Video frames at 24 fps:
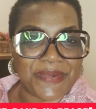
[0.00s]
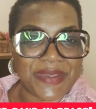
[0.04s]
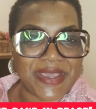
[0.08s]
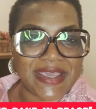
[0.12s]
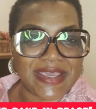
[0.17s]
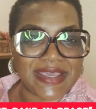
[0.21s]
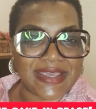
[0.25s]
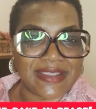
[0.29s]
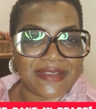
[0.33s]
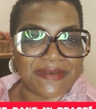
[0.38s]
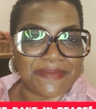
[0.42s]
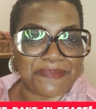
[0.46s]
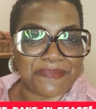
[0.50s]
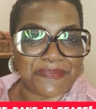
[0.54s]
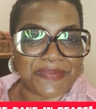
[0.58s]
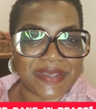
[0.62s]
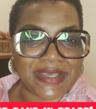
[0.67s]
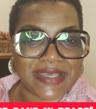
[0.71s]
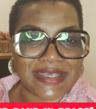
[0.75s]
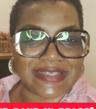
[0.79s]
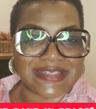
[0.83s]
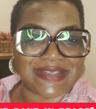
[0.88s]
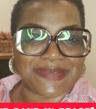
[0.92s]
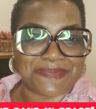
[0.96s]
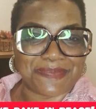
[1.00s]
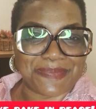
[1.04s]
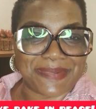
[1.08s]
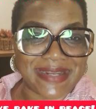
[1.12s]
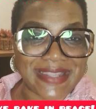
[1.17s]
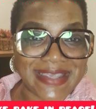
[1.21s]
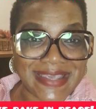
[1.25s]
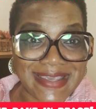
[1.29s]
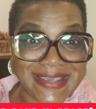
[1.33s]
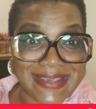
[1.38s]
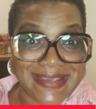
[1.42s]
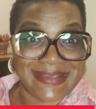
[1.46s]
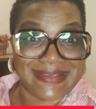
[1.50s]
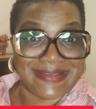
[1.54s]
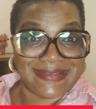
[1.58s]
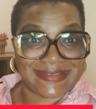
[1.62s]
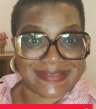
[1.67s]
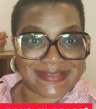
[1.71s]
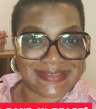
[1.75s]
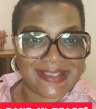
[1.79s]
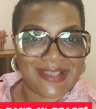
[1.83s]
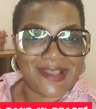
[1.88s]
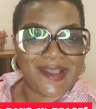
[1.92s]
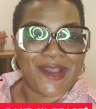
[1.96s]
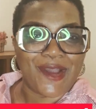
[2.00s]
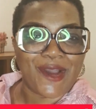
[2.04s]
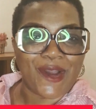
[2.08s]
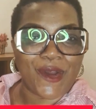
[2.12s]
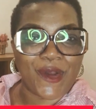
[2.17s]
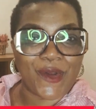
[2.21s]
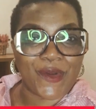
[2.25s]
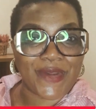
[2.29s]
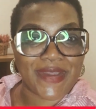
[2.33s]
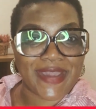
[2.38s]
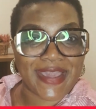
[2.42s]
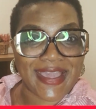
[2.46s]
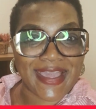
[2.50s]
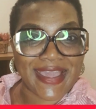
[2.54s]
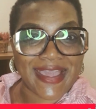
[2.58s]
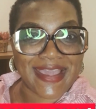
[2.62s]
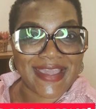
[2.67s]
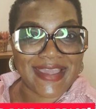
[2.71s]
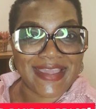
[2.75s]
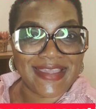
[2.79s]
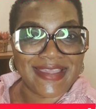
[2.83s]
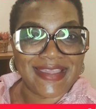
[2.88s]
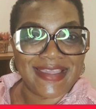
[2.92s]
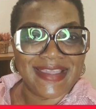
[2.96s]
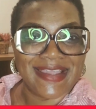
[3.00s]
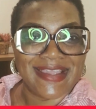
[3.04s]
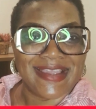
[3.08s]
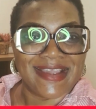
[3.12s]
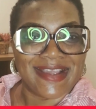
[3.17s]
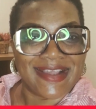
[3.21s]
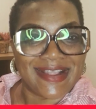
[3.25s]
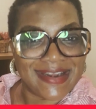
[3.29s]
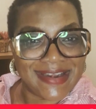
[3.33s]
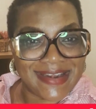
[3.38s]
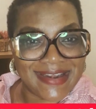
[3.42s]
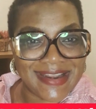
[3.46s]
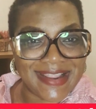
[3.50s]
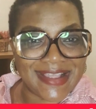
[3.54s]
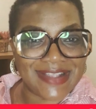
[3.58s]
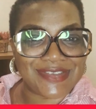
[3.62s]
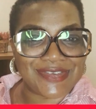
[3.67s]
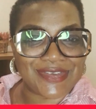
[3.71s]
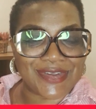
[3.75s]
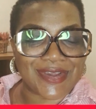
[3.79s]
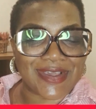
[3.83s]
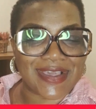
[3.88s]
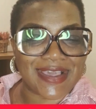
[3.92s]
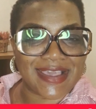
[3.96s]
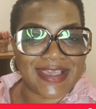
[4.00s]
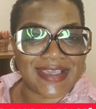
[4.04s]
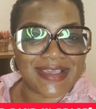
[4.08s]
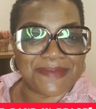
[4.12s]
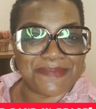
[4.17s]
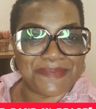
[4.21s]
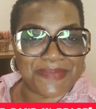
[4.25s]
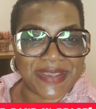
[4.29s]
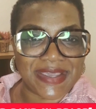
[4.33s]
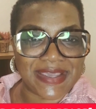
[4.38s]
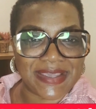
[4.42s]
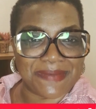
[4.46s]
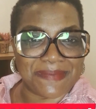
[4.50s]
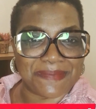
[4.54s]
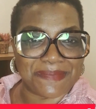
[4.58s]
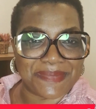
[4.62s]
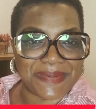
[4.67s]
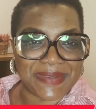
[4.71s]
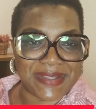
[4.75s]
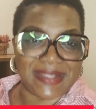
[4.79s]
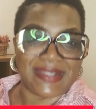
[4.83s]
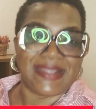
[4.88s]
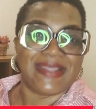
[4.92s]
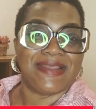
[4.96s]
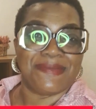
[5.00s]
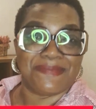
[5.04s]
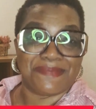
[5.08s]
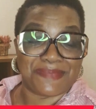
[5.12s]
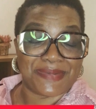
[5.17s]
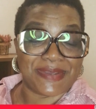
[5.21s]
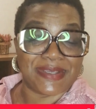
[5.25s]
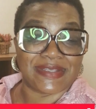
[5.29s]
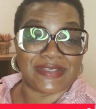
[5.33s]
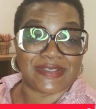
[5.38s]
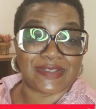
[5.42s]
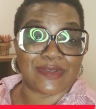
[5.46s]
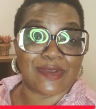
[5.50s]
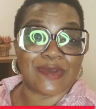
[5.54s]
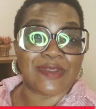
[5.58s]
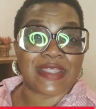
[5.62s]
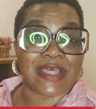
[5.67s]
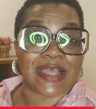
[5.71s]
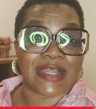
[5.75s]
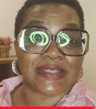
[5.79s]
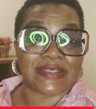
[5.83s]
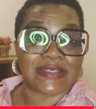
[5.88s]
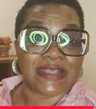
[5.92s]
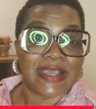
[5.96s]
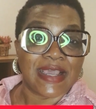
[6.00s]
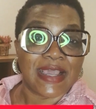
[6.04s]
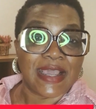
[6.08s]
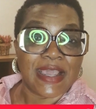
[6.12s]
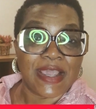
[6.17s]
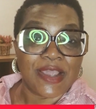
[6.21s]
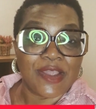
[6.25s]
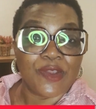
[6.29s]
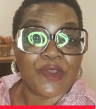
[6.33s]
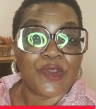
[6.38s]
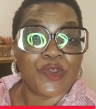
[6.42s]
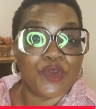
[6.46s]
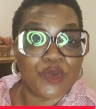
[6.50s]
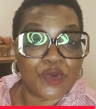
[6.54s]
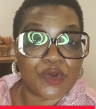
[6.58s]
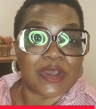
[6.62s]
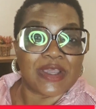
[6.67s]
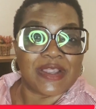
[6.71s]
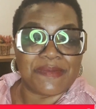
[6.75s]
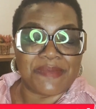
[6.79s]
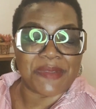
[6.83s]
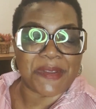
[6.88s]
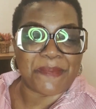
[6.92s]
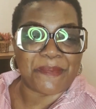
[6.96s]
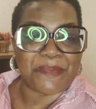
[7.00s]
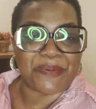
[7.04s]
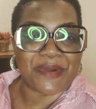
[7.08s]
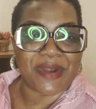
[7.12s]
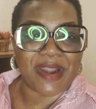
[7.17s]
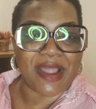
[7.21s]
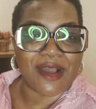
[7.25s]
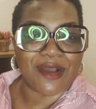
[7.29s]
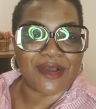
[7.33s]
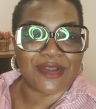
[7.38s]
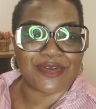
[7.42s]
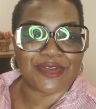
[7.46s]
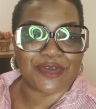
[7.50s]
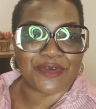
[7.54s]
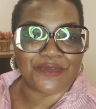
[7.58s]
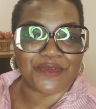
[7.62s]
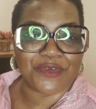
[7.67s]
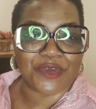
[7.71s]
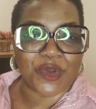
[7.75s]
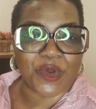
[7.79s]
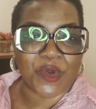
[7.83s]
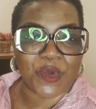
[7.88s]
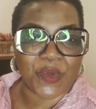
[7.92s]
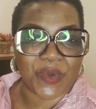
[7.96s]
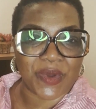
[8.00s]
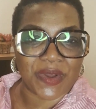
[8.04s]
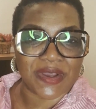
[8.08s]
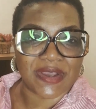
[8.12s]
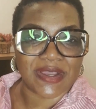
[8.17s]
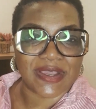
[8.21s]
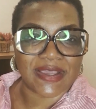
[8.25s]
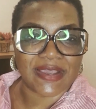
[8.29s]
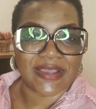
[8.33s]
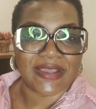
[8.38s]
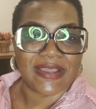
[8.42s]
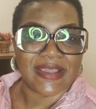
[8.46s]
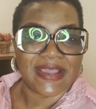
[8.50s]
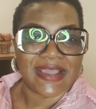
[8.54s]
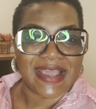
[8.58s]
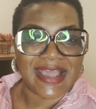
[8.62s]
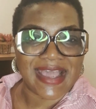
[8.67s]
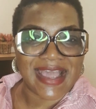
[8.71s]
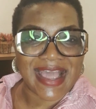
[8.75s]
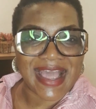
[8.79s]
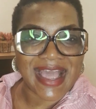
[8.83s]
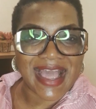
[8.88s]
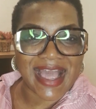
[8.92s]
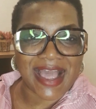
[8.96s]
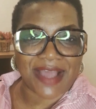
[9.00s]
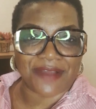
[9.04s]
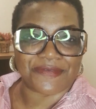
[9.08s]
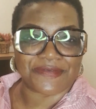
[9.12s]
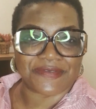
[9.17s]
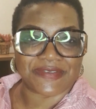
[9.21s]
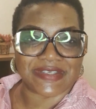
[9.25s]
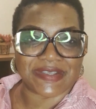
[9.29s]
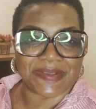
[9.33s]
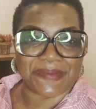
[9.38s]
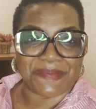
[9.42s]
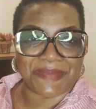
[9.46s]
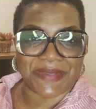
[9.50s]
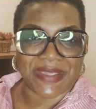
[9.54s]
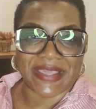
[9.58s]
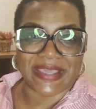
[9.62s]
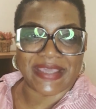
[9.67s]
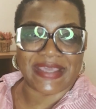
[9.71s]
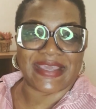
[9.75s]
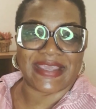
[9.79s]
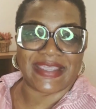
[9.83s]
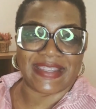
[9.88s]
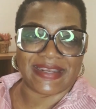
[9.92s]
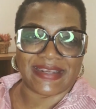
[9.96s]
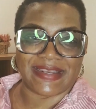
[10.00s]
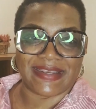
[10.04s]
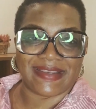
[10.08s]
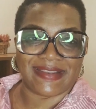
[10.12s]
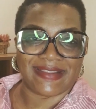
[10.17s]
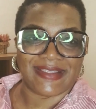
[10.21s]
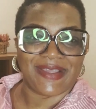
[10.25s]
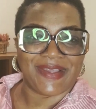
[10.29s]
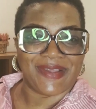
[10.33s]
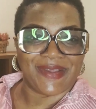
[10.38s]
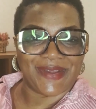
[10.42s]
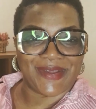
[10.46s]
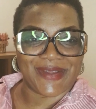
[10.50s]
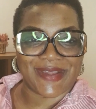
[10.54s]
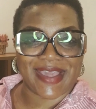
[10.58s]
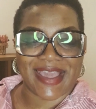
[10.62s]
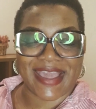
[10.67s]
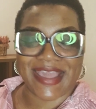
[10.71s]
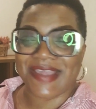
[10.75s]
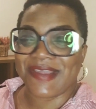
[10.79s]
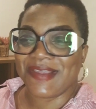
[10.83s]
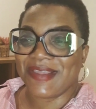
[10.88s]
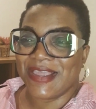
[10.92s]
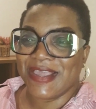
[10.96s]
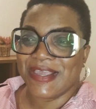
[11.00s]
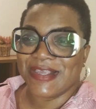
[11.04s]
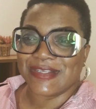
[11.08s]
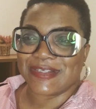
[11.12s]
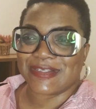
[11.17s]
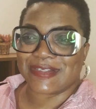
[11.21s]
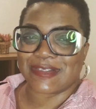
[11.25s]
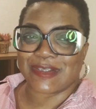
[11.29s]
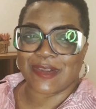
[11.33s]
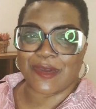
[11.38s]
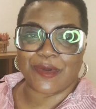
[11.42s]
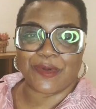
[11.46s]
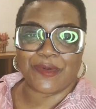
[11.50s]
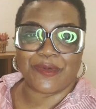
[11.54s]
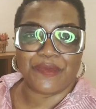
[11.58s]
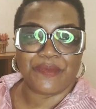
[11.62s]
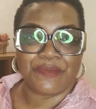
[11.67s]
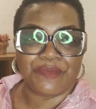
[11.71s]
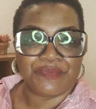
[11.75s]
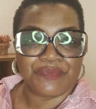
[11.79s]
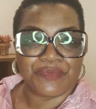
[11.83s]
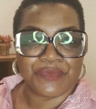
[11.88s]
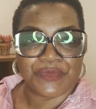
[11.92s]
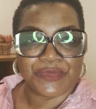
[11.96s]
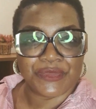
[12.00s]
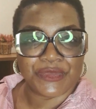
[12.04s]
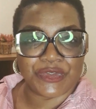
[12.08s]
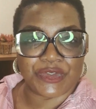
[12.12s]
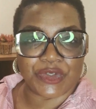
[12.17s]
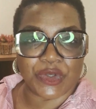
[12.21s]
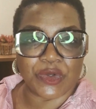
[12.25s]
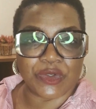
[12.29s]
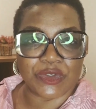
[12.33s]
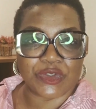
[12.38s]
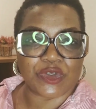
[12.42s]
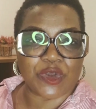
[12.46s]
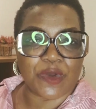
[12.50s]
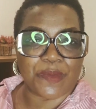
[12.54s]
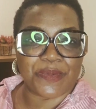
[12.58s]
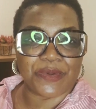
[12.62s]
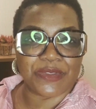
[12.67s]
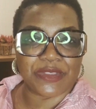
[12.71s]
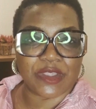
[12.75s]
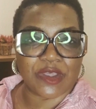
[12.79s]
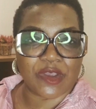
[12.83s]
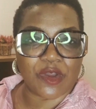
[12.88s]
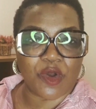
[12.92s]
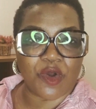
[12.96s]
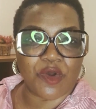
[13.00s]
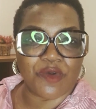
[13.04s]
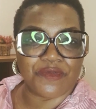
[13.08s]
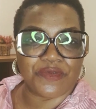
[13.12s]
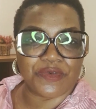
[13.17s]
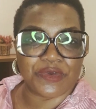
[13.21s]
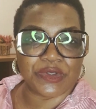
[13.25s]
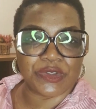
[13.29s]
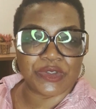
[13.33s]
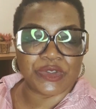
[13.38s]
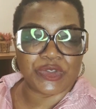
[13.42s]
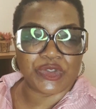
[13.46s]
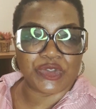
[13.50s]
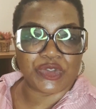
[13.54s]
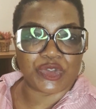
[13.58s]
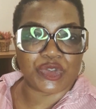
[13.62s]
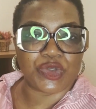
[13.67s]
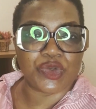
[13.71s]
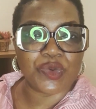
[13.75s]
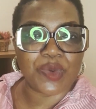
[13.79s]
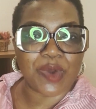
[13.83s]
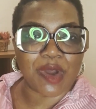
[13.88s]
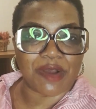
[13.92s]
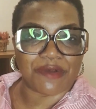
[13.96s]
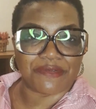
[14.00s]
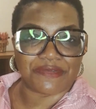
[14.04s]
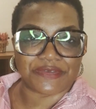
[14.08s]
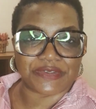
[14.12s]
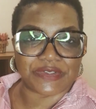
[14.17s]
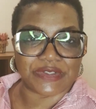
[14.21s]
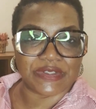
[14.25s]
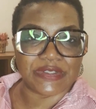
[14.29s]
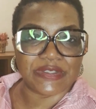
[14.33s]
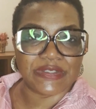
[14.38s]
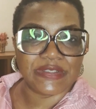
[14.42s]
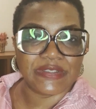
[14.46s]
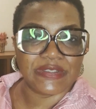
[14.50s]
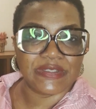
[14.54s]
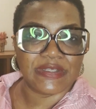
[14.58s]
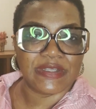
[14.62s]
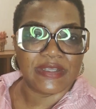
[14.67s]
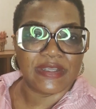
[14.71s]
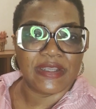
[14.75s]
bake in peace, please, okay? Let your cake bake in peace so that you can be proud of your work after baking, okay? So don't open the oven too often